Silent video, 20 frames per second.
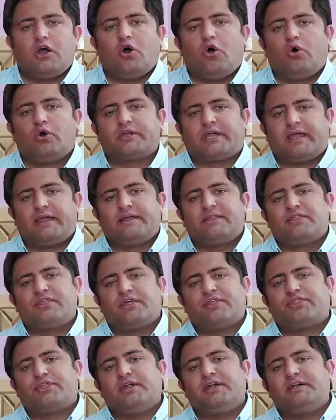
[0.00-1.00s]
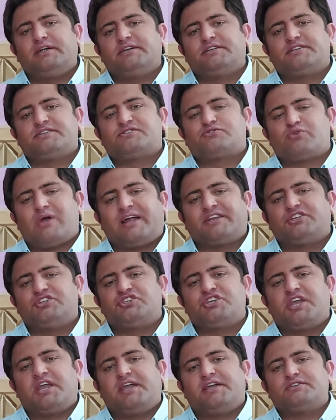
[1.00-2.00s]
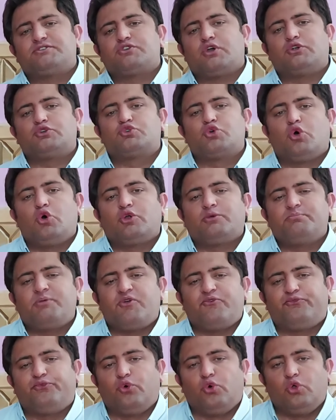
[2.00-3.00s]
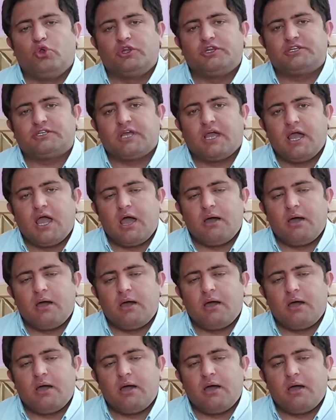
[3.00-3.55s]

Okay, the third strategy is don't be fooled